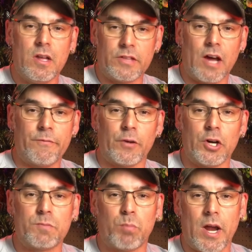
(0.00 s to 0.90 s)
that
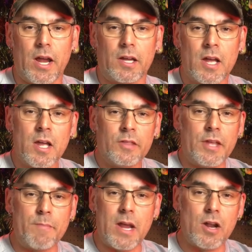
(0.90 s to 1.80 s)
first break.
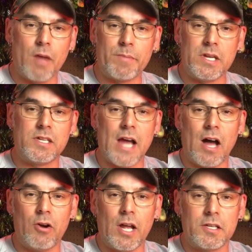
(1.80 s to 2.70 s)
They may not be
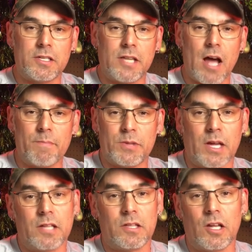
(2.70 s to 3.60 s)
down at depth
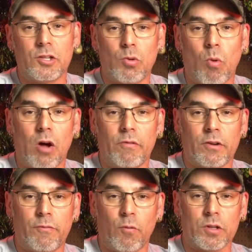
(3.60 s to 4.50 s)
at the 12
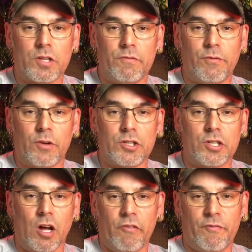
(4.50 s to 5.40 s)
or 14 foot
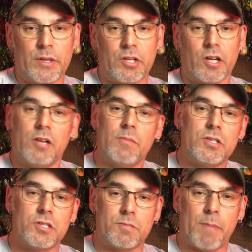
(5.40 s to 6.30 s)
shelf, but they're going to be
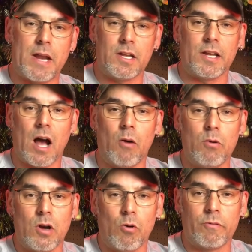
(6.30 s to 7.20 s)
suspending
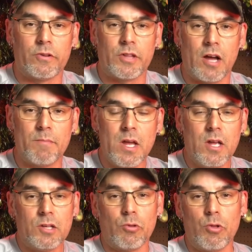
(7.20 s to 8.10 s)
out over them.
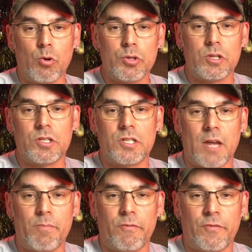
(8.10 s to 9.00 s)
So those are the
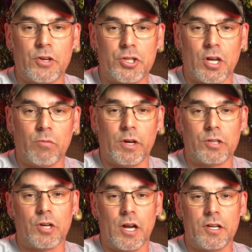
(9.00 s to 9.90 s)
type of fish that we are
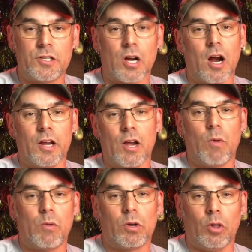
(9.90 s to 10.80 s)
trying to target
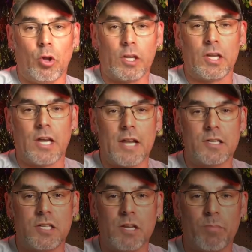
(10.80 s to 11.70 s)
when we're looking
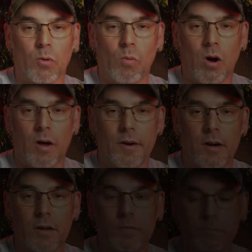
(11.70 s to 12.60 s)
at deeper water.